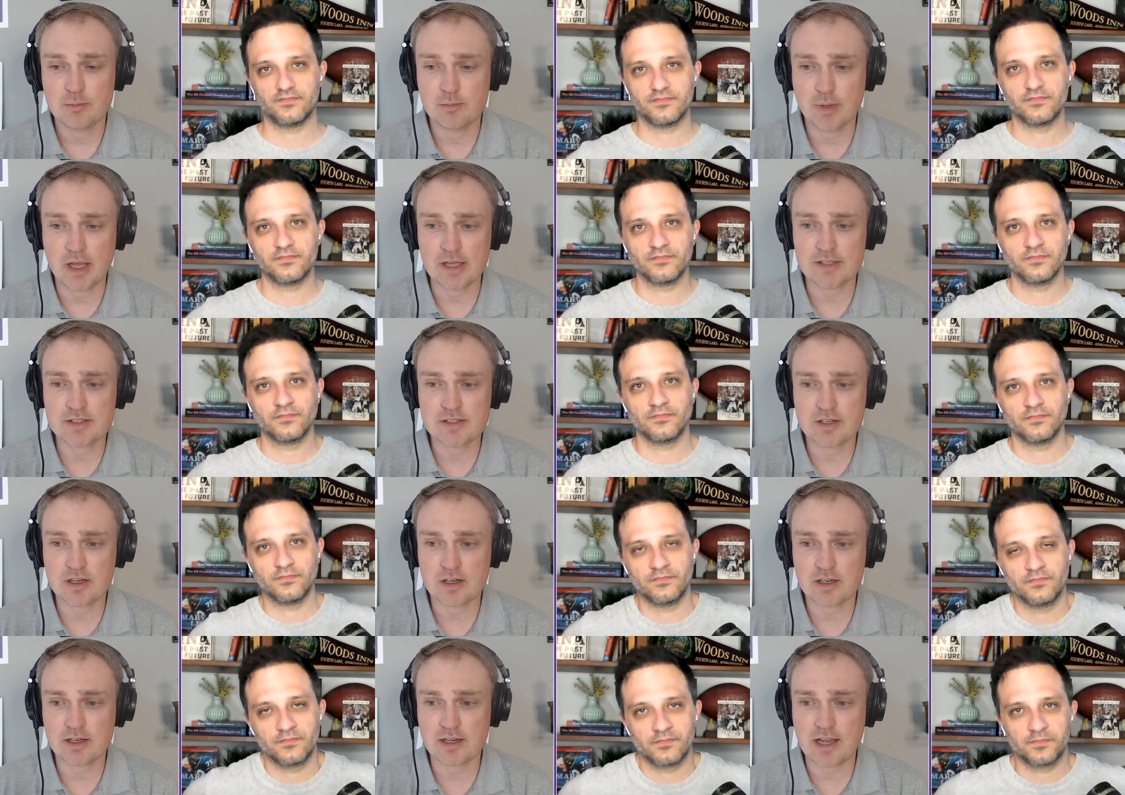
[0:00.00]
Speaker 1: but
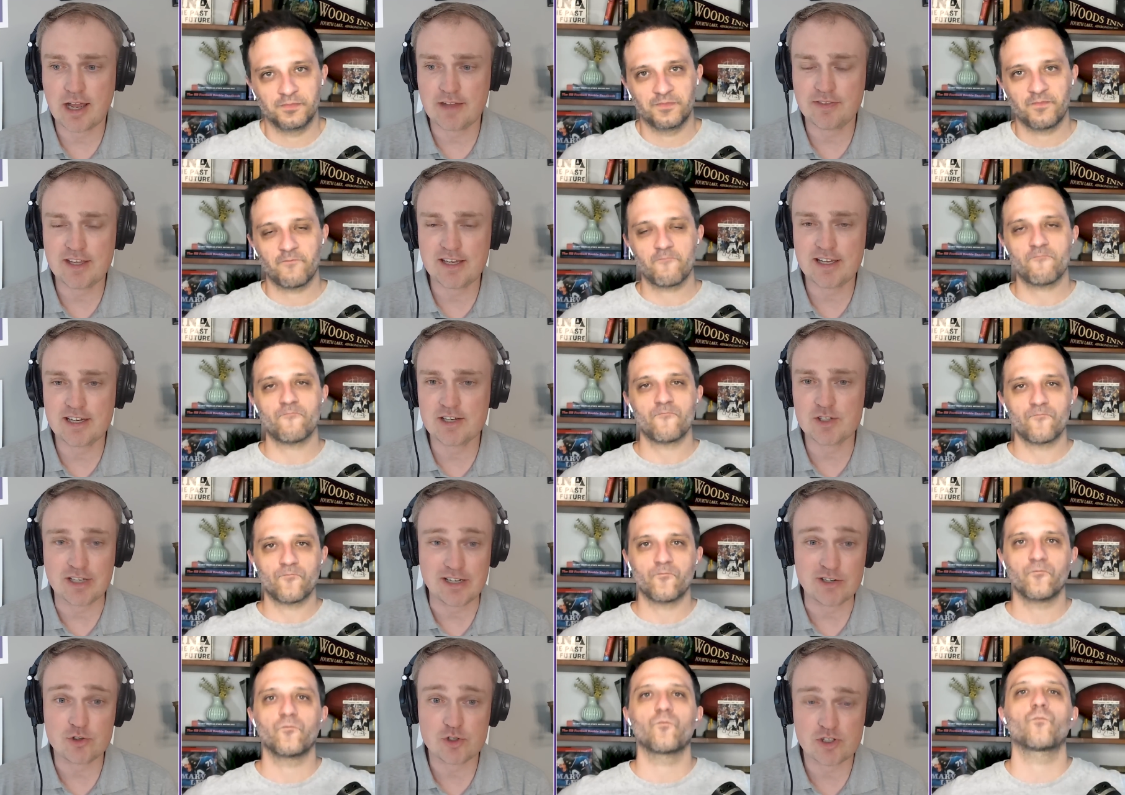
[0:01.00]
uh, I think it is
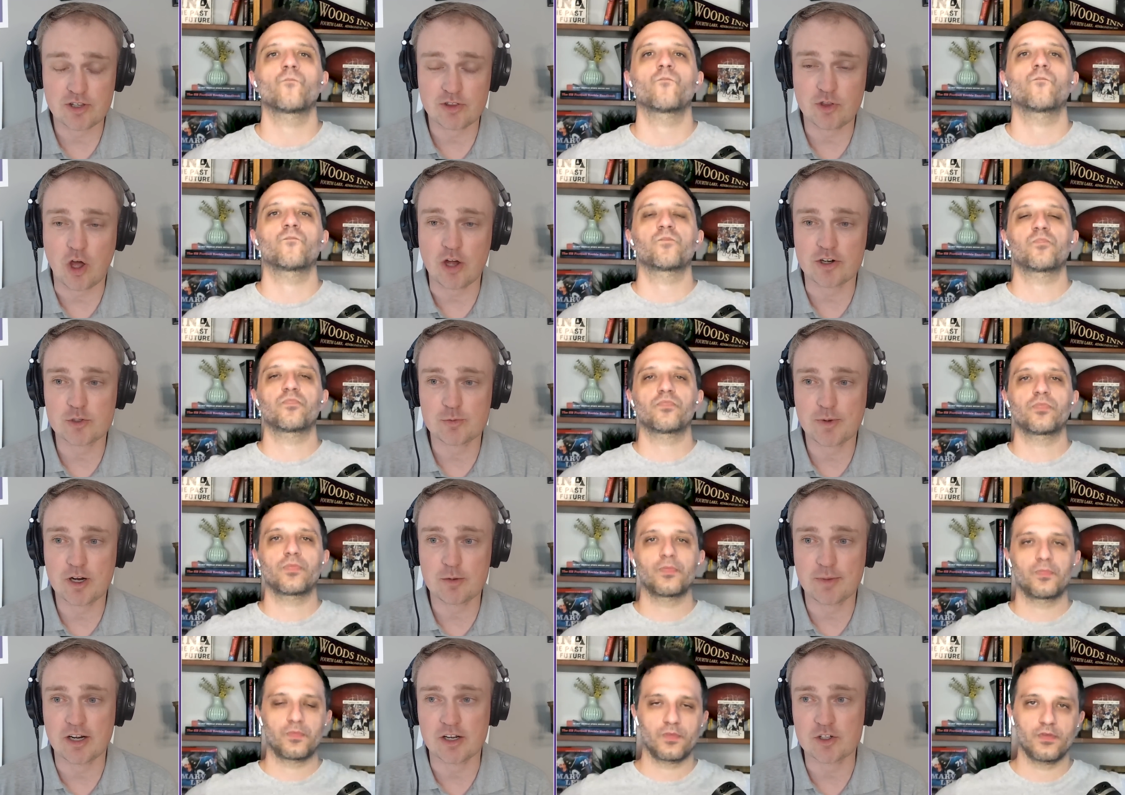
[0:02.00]
an interesting thought
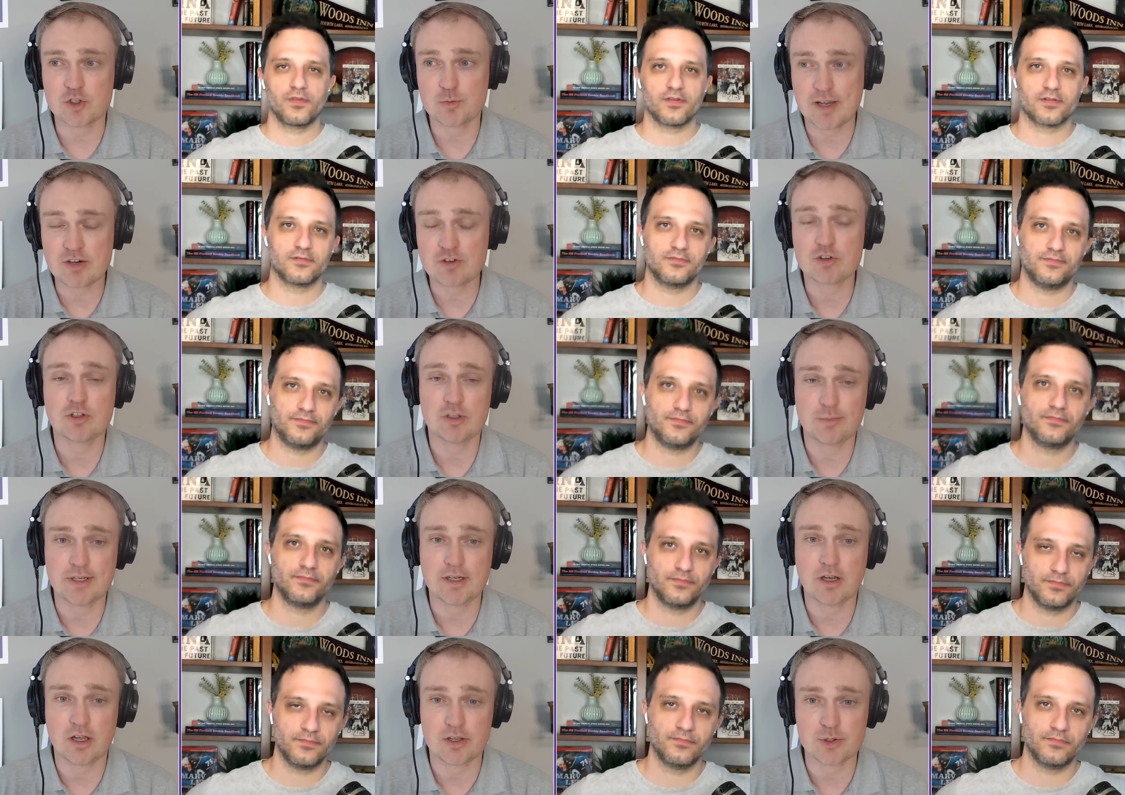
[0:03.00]
experiment, especially
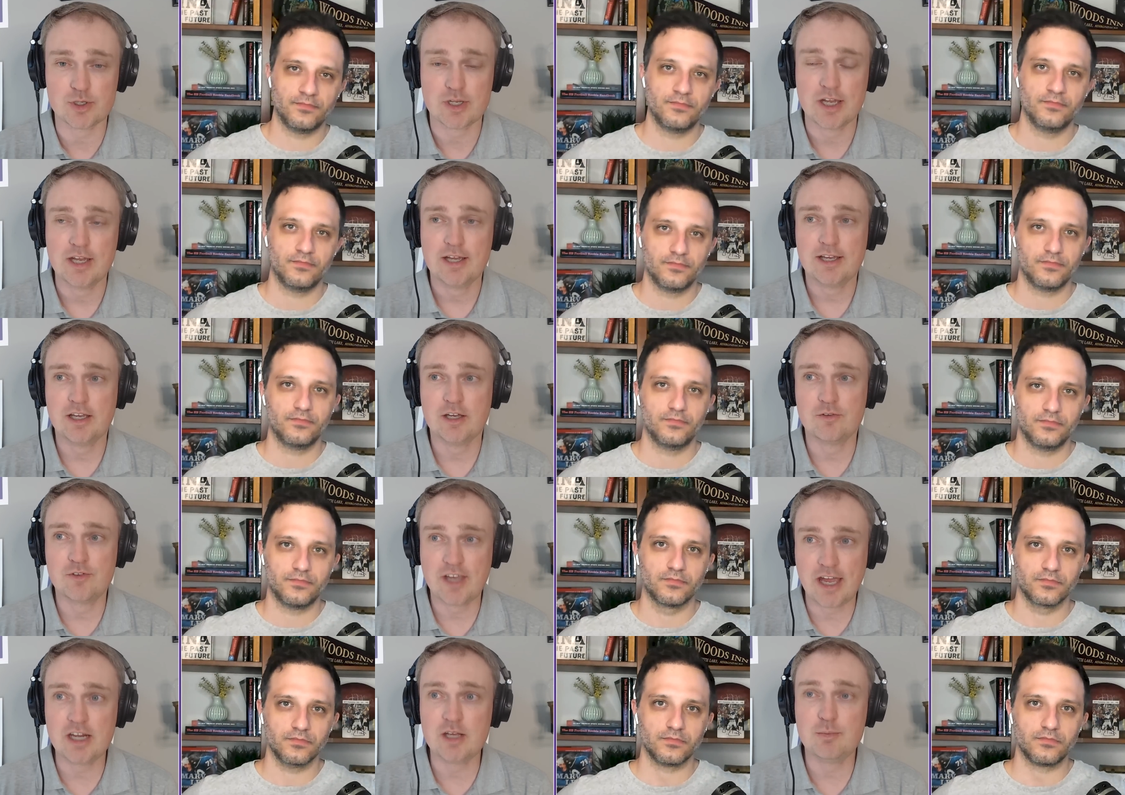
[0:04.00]
because mm-hmm. if
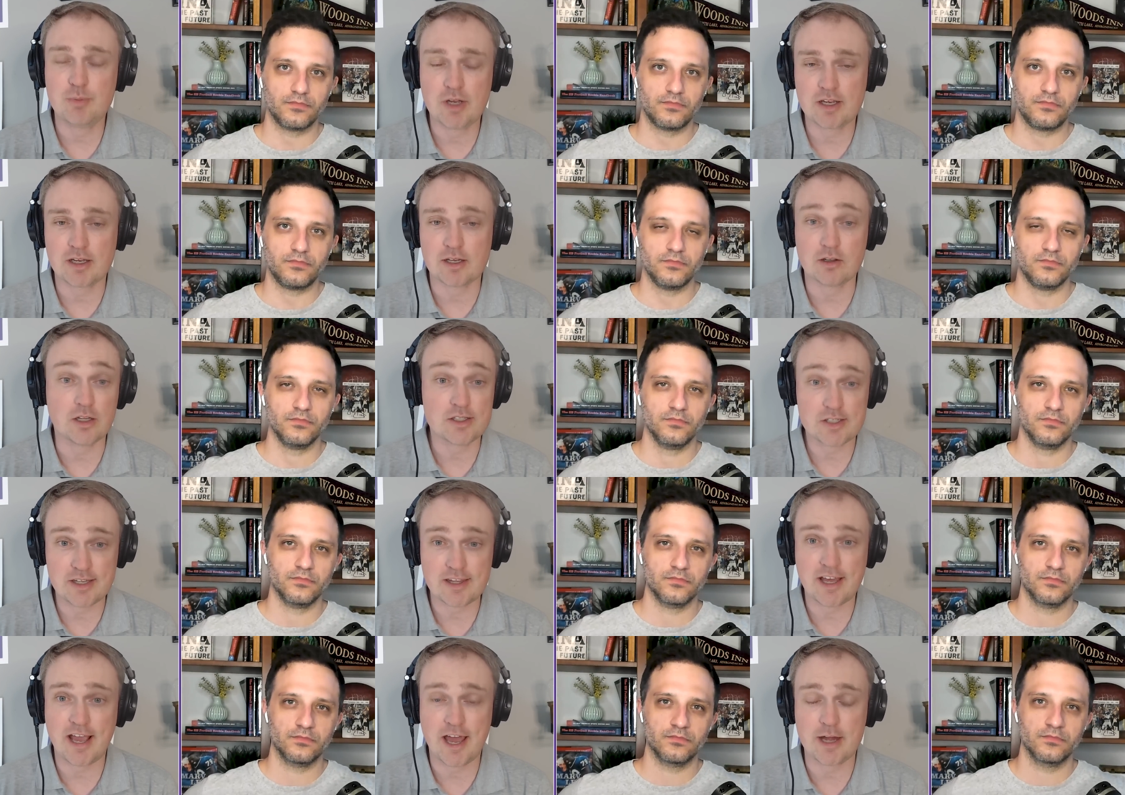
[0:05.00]
Kenny Pickett, let's say
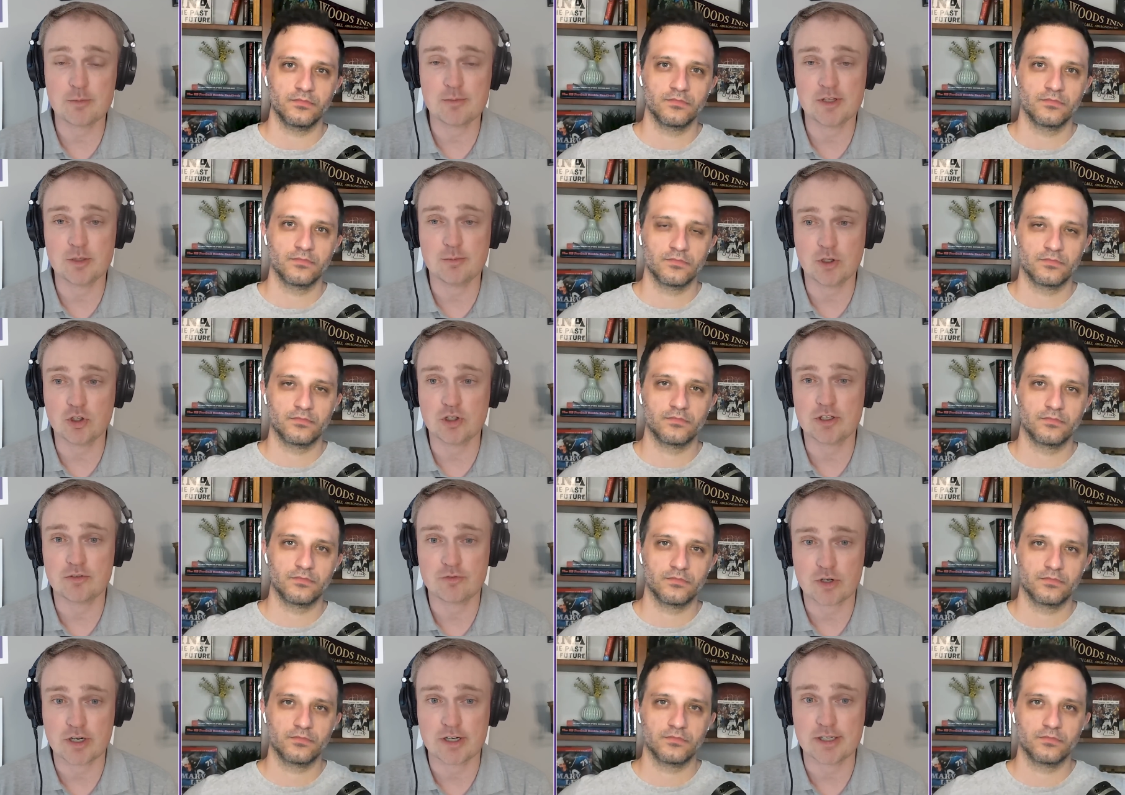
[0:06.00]
they had him in the building
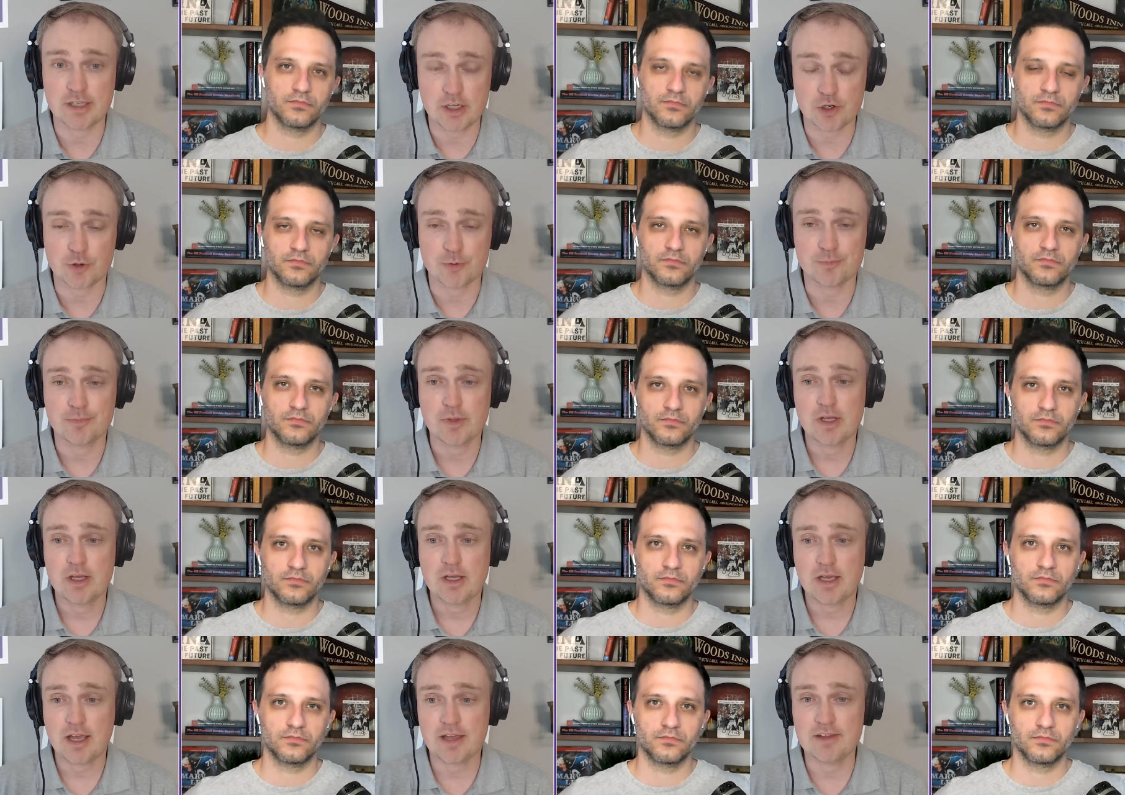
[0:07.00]
for a year
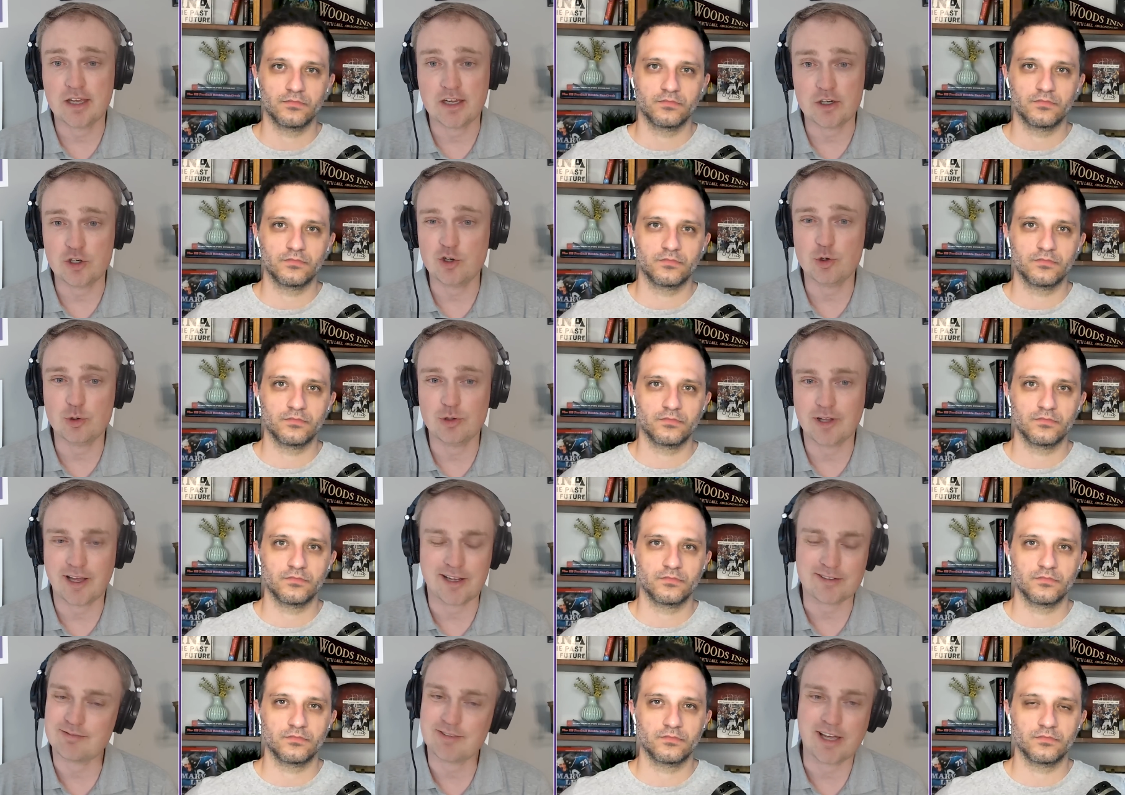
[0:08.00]
and they knew,
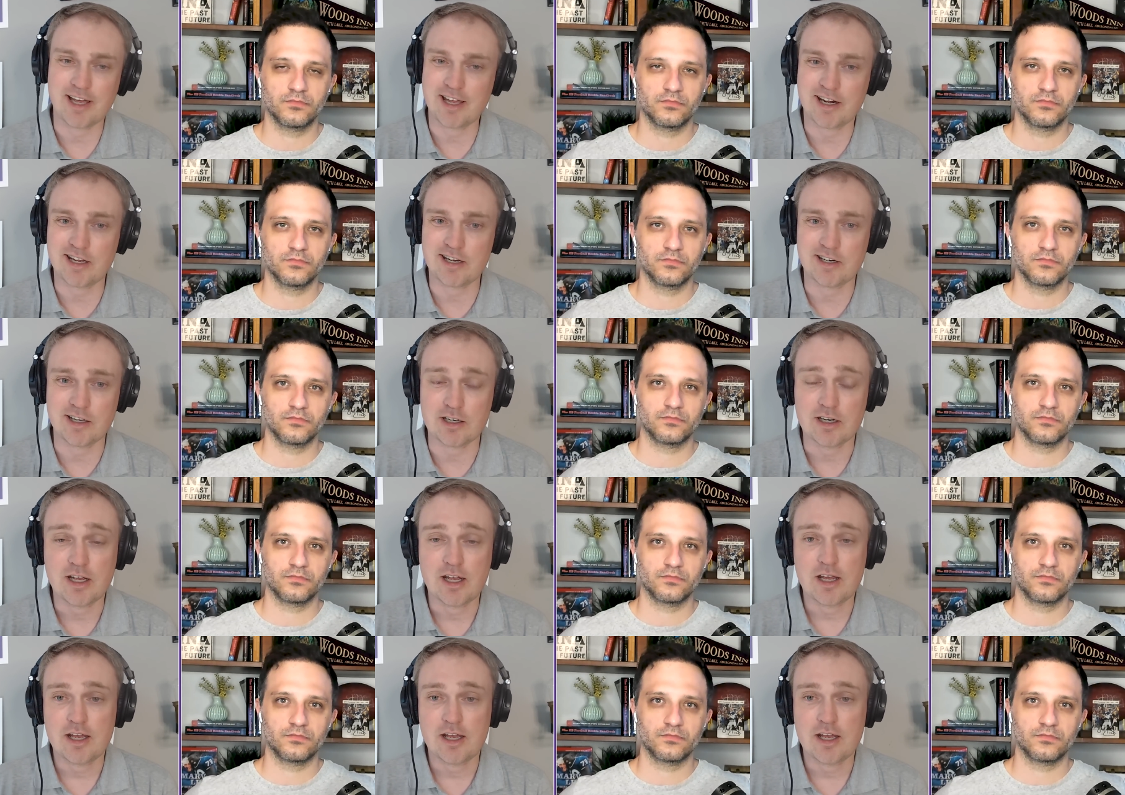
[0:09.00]
like, nah, that ain't it.